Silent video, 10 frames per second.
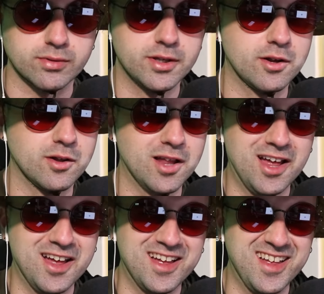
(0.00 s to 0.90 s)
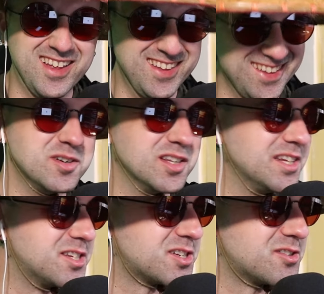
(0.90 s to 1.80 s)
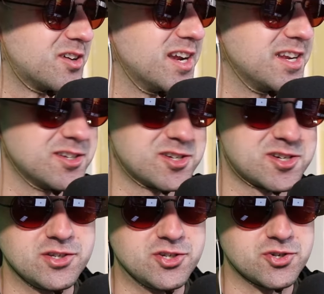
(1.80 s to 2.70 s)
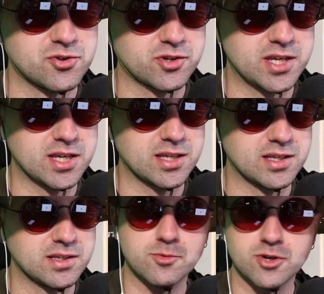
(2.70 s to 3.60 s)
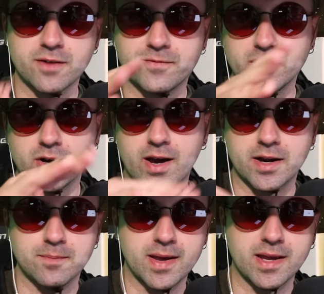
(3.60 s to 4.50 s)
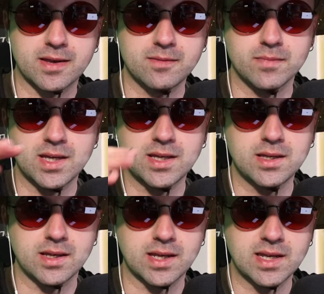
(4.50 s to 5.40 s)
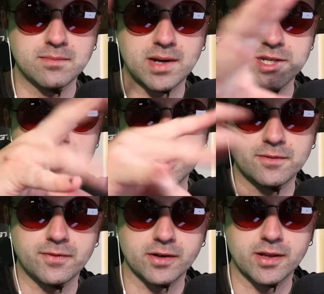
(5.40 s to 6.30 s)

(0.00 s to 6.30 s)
you know... really strange, jerky. I'm trying to figure out how to make me eat myself on